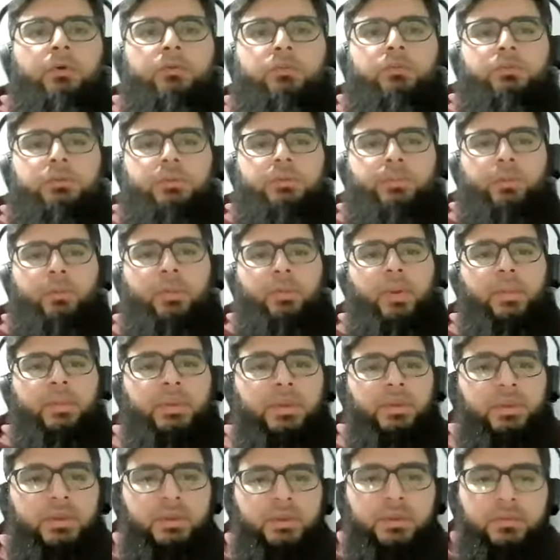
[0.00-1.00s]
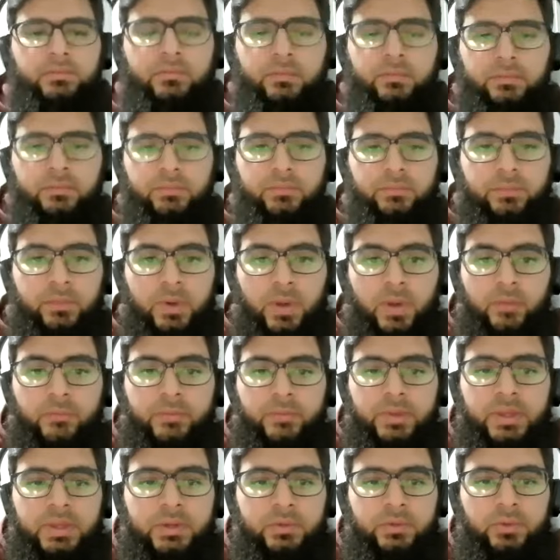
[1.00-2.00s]
most probably from
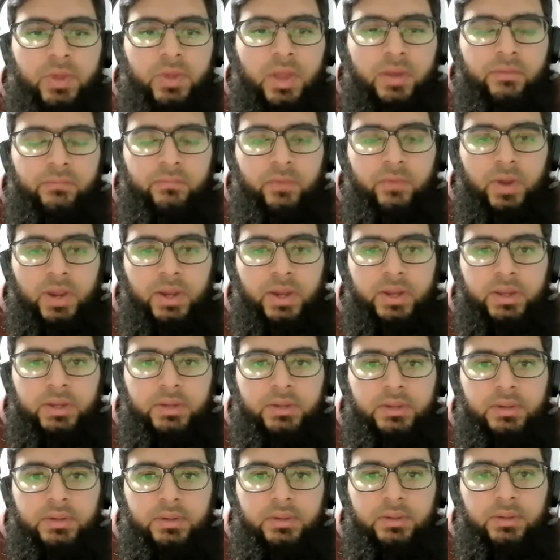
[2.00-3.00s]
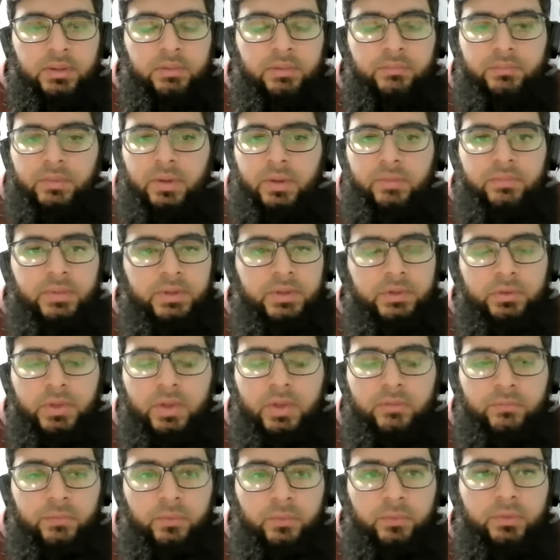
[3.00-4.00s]
where you have find from where you
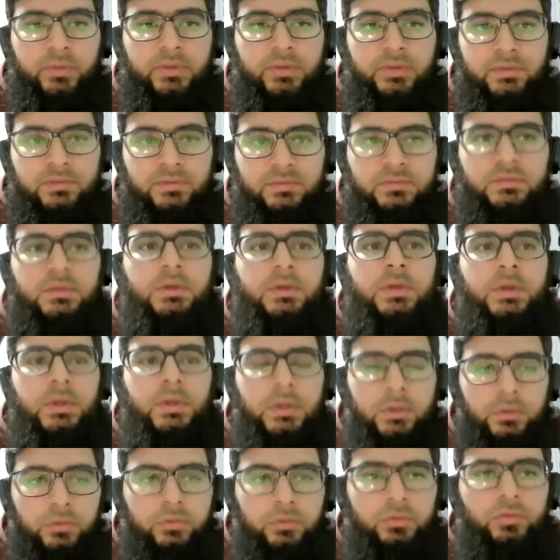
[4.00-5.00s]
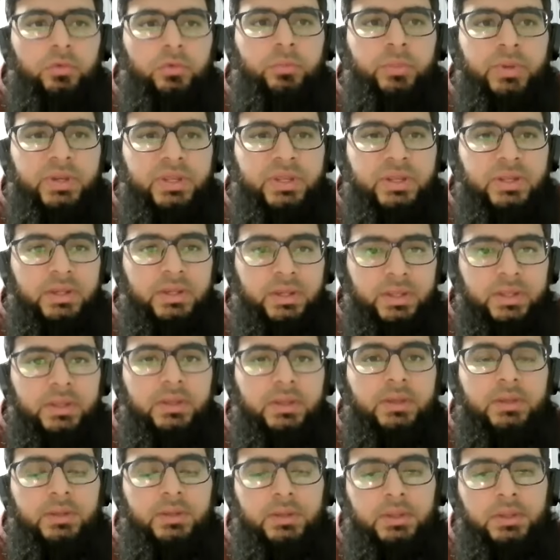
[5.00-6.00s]
have found this Zoom meeting
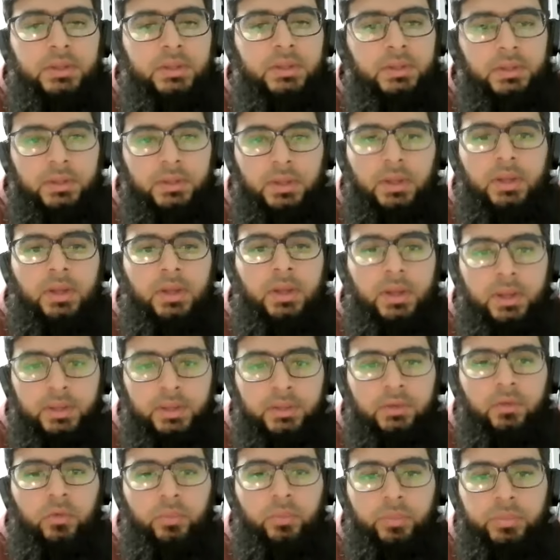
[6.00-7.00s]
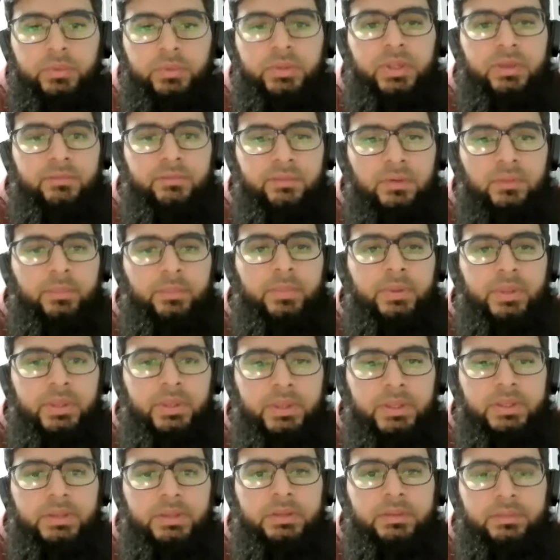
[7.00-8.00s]
link, I hope there will
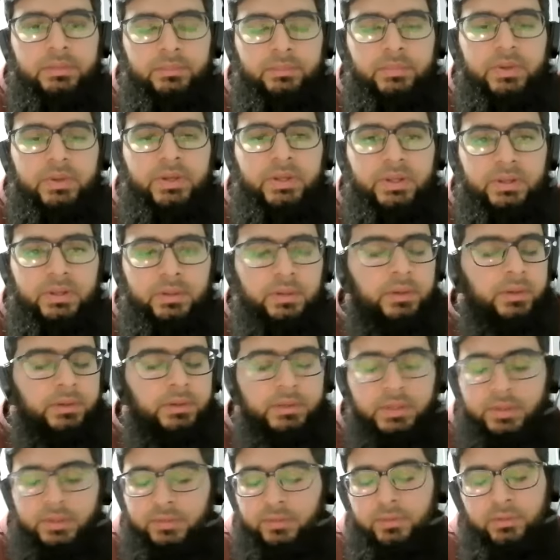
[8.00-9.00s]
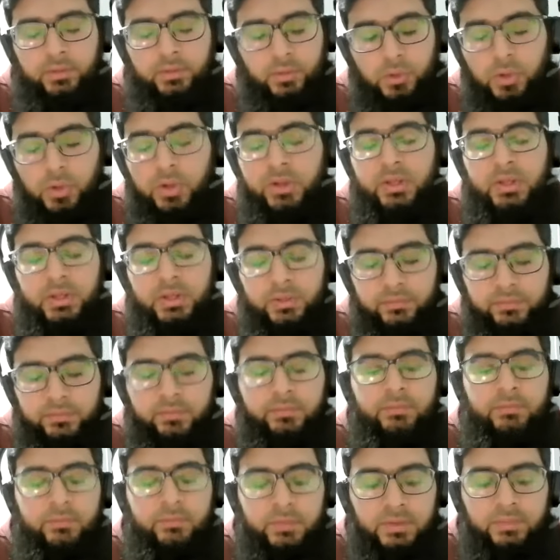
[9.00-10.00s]
be meeting, the recording
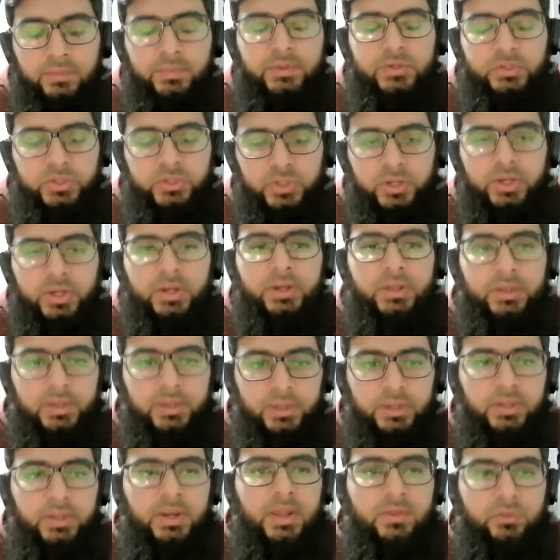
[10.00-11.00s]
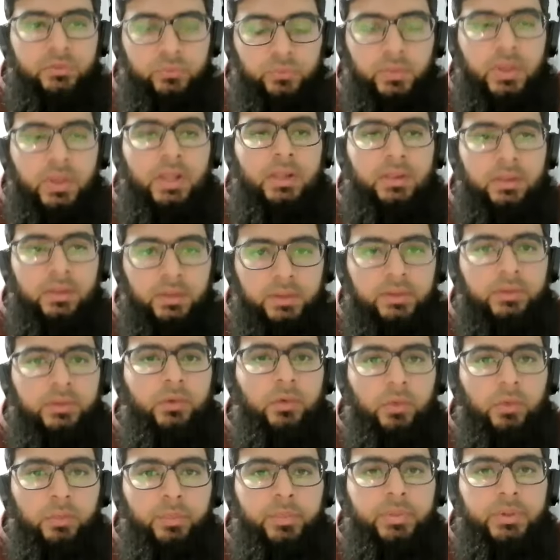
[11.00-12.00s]
link will be shared there as well, I
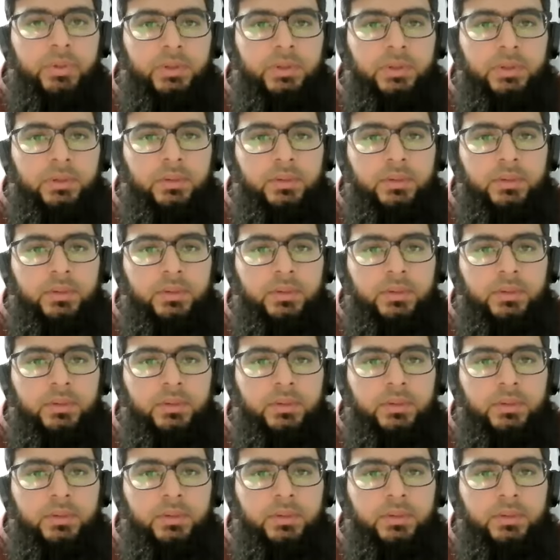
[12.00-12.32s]
hope.